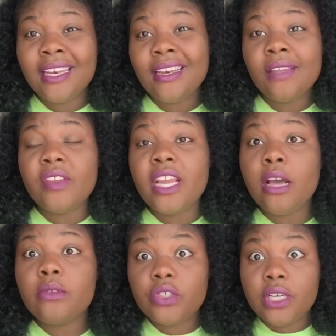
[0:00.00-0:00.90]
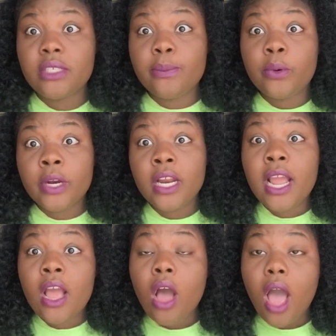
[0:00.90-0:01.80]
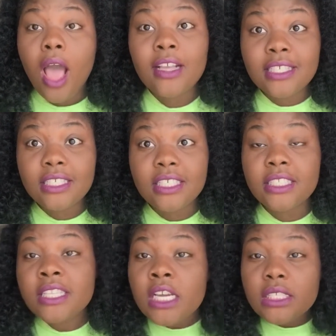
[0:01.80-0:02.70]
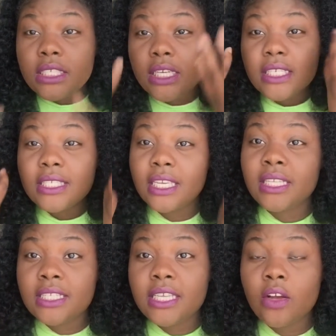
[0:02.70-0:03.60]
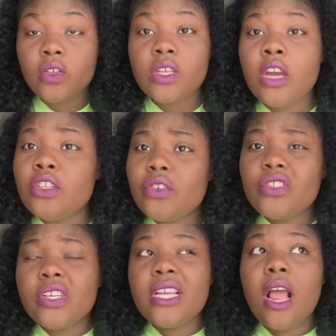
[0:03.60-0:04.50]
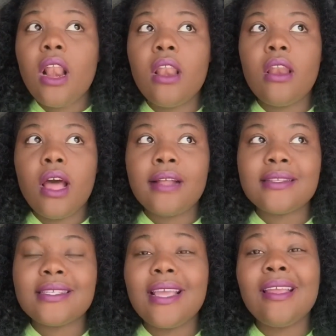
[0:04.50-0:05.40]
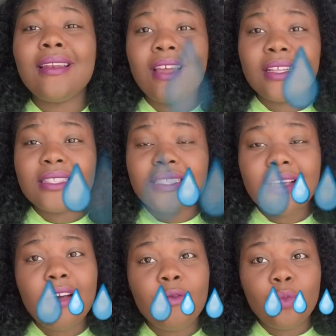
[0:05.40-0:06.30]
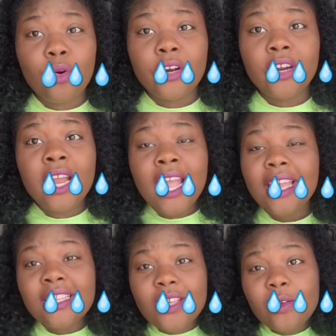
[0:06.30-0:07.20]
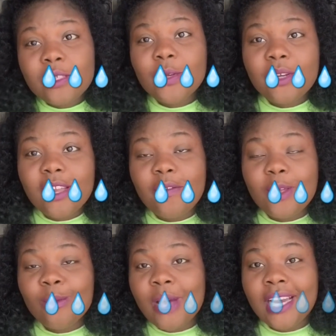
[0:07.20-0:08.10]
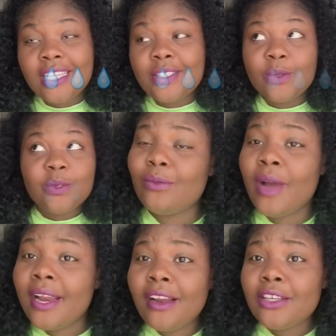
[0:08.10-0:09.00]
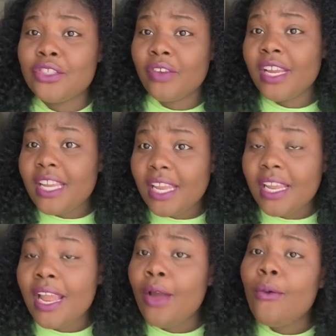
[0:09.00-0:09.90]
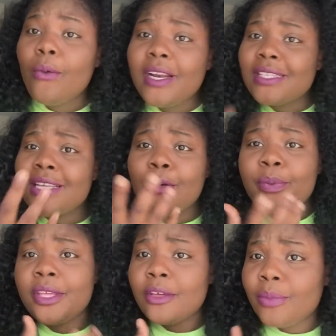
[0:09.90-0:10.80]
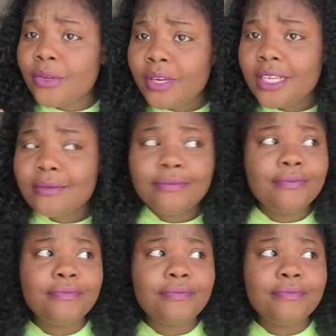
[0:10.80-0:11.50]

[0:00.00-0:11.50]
and it even helps transport oxygen to your skin cells. So drink lots and lots of water. And it's also good for your body too. So why not drink it when it's helping your beauty?